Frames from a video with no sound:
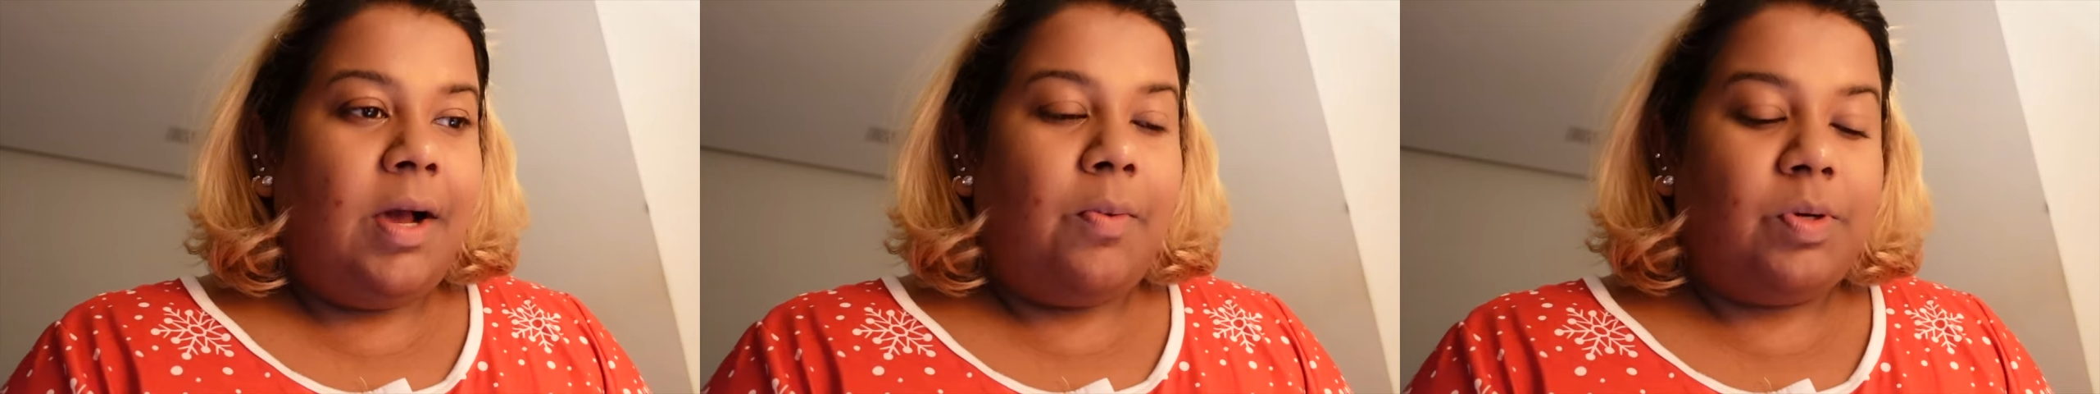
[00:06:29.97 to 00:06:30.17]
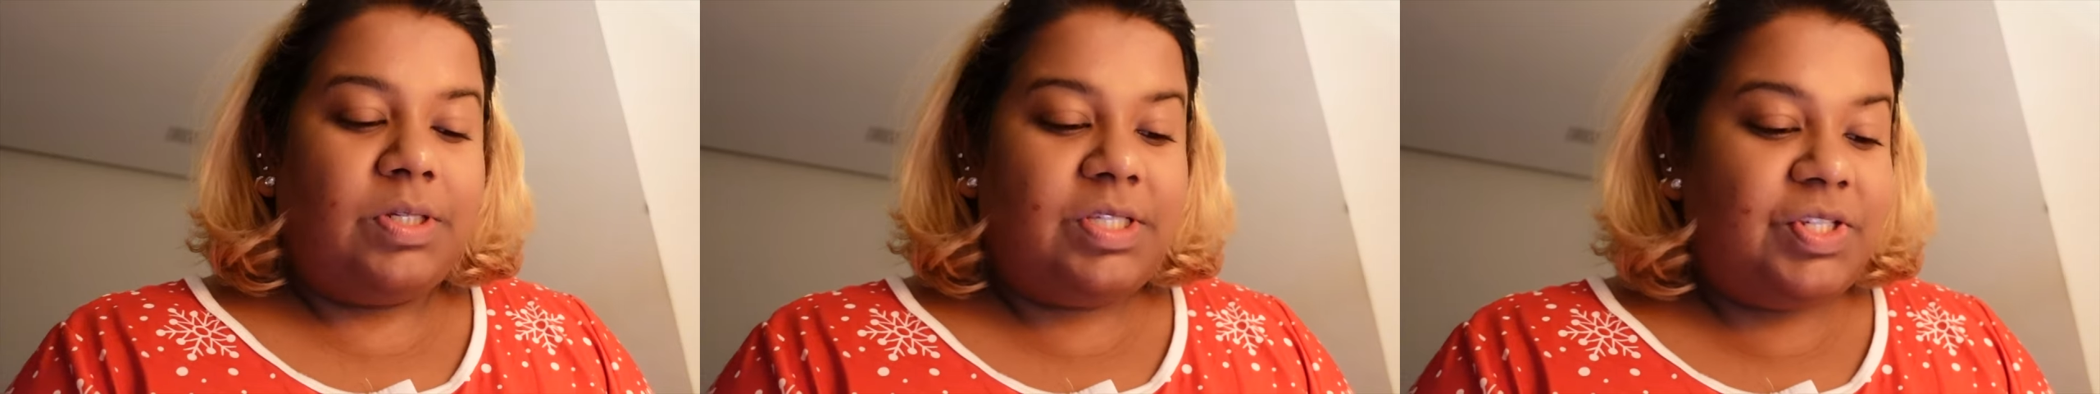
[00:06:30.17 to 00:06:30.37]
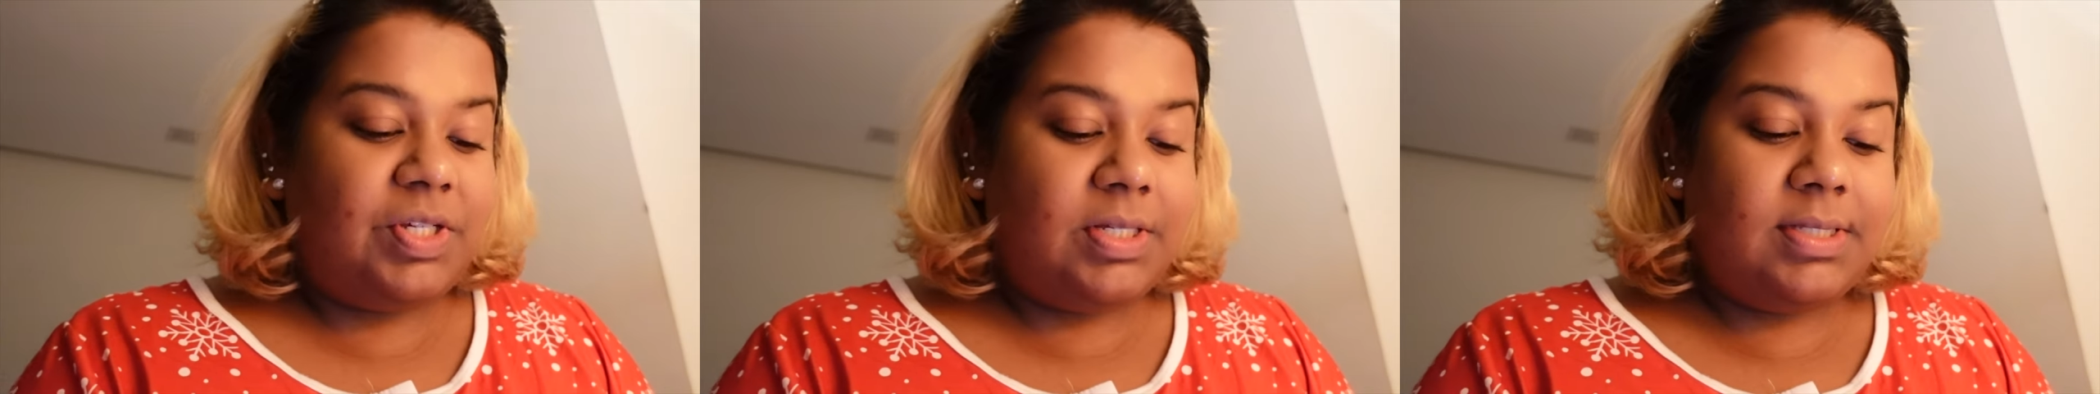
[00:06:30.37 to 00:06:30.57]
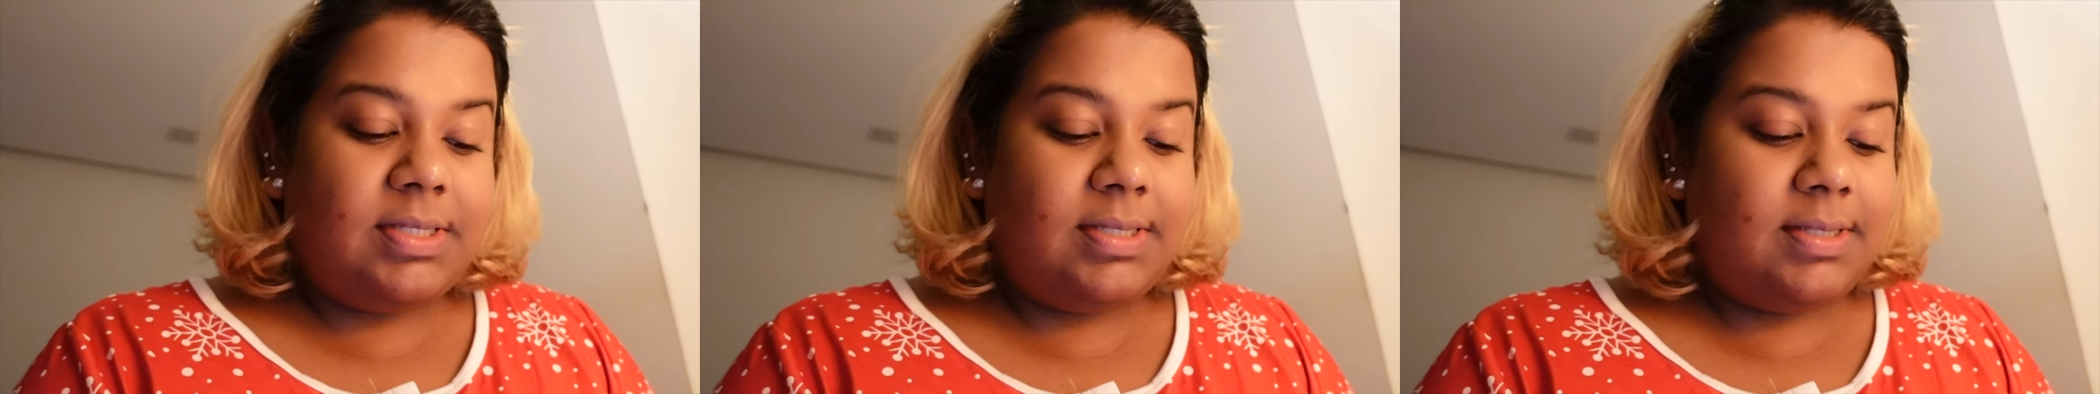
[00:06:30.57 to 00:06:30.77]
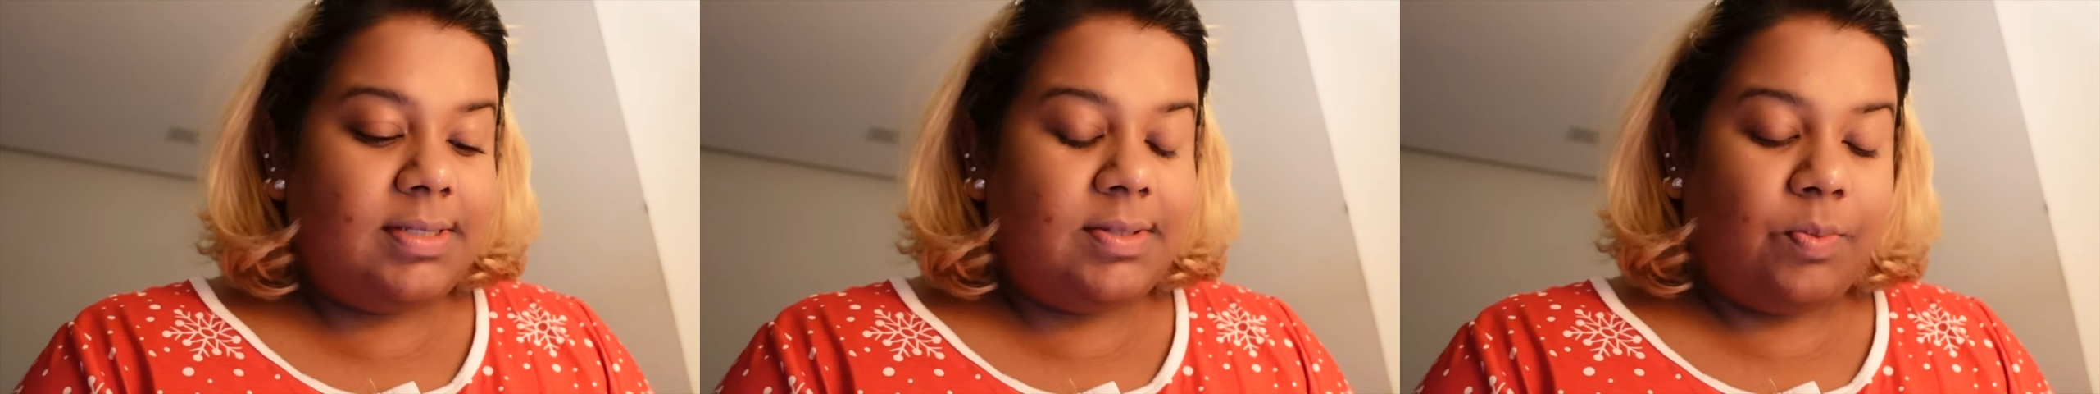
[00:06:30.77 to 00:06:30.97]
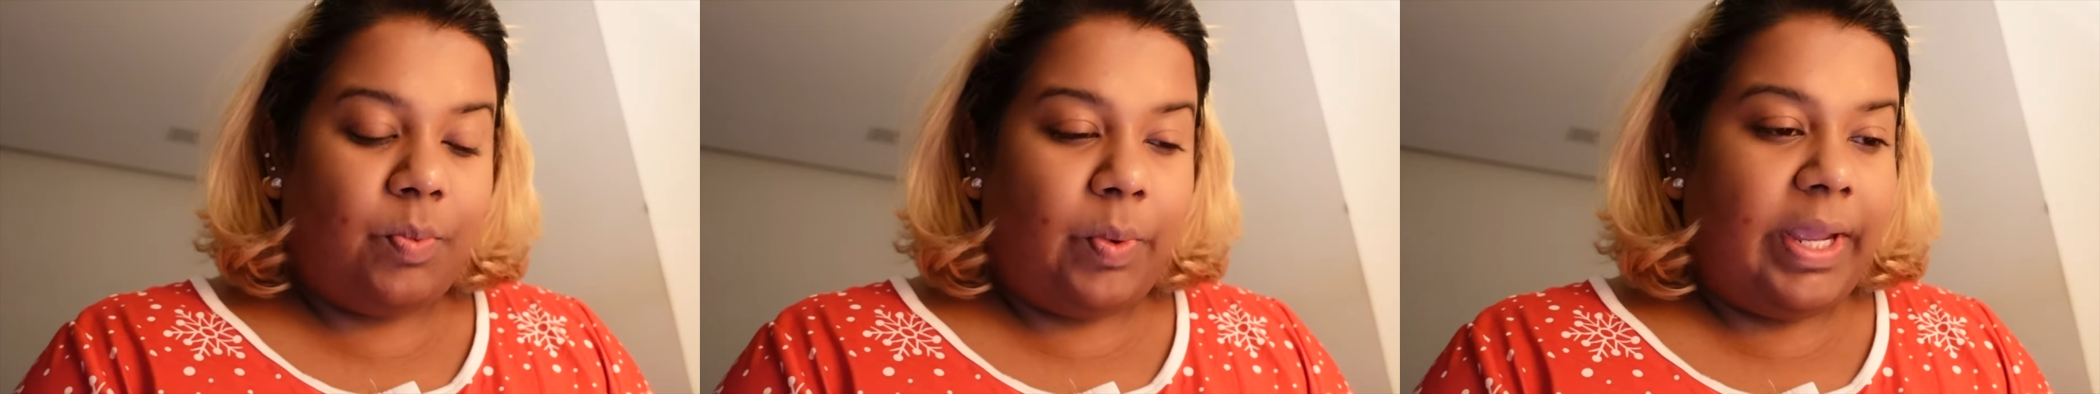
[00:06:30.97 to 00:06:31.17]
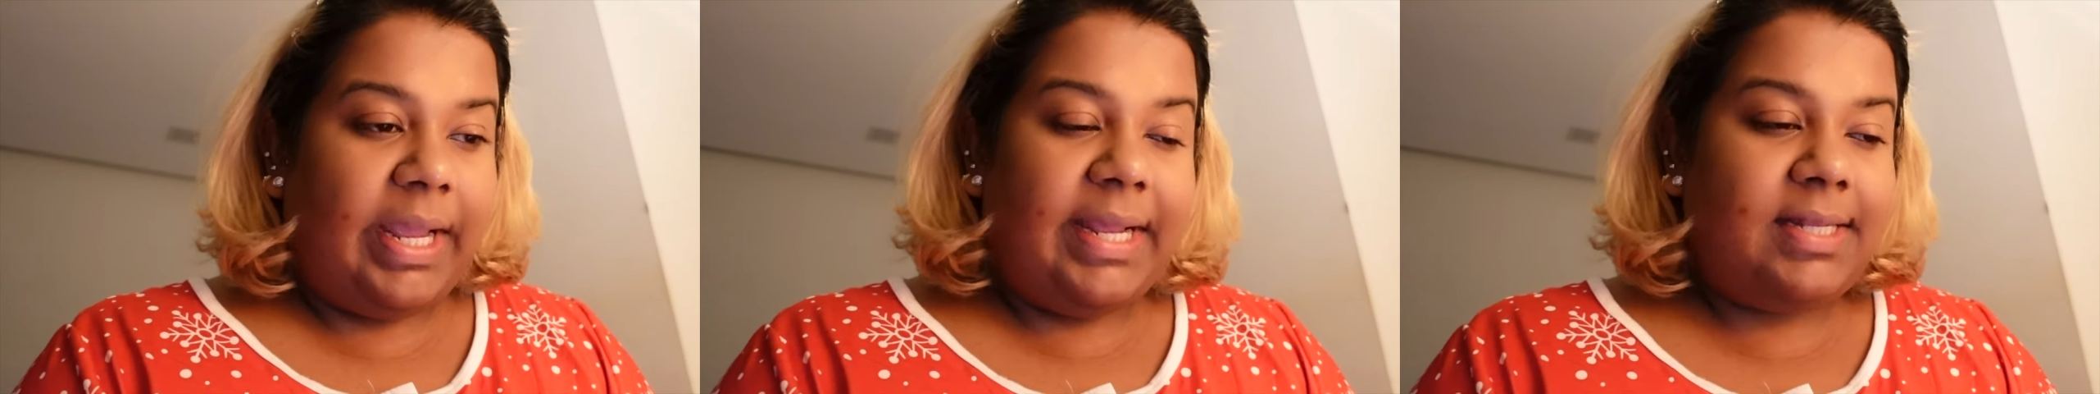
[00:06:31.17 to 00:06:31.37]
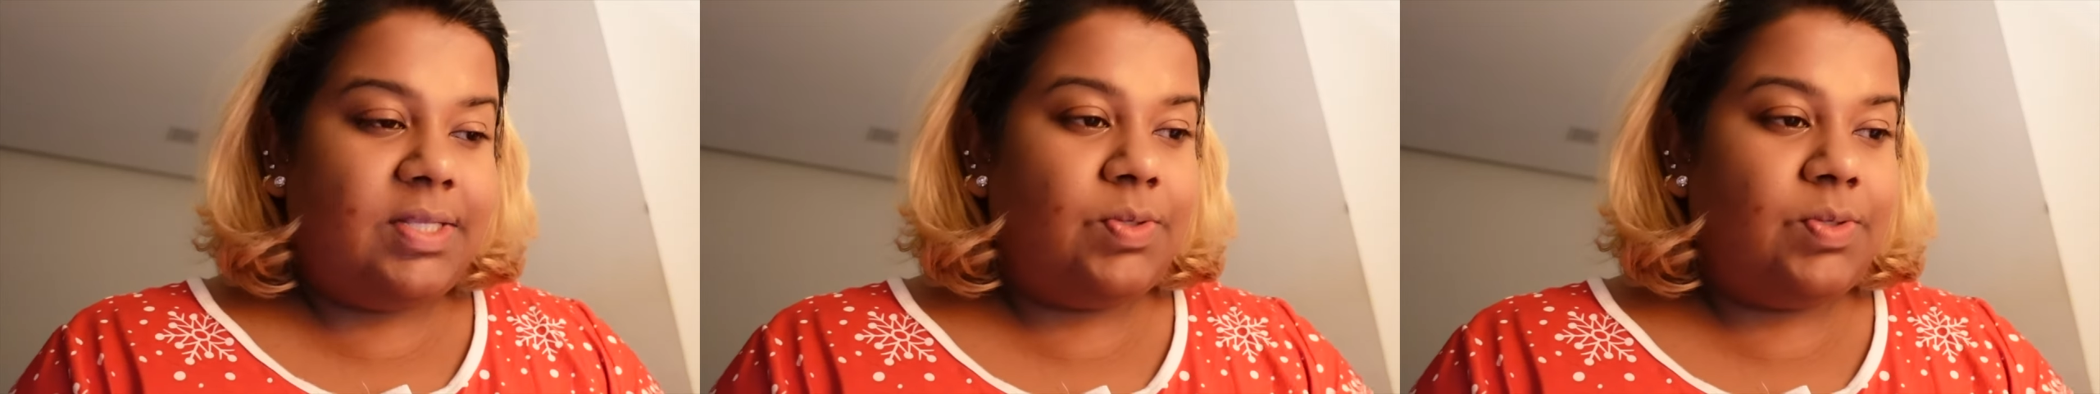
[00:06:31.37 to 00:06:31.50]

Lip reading: I was just way